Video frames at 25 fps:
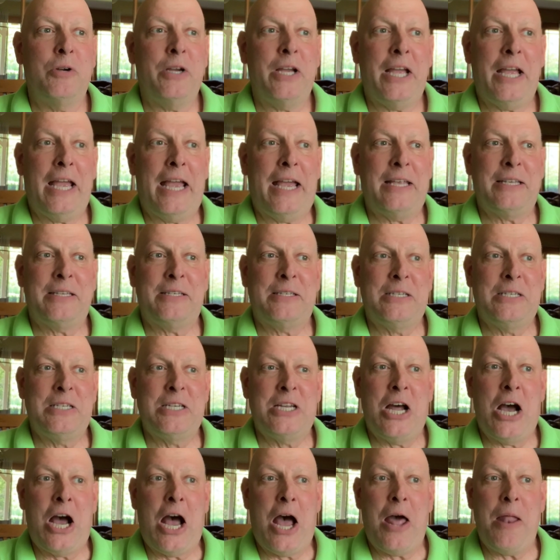has
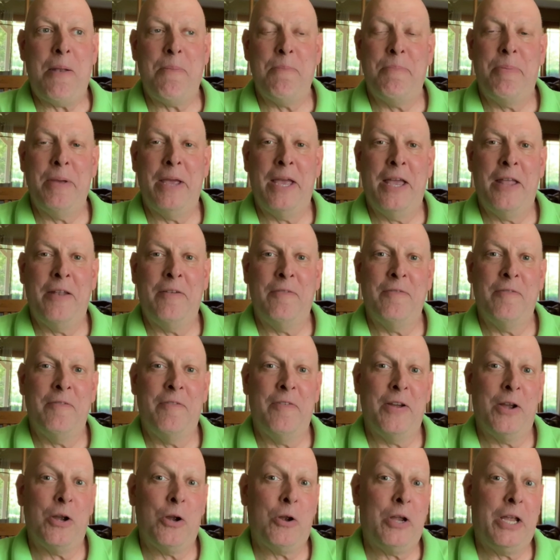not been
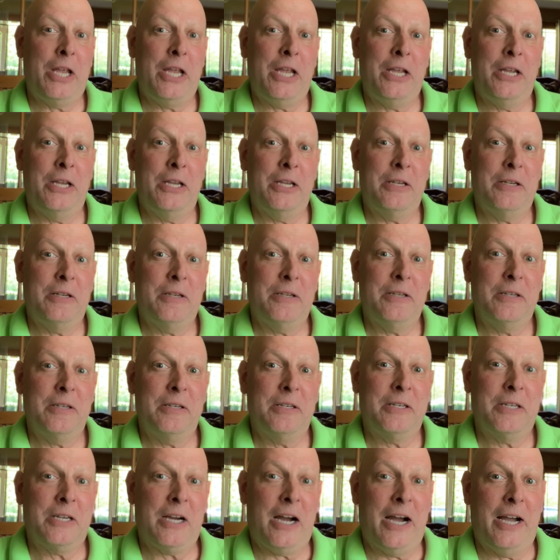very
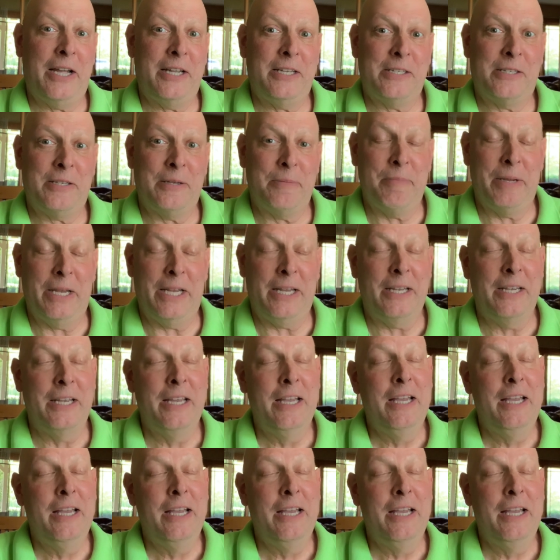kind to me.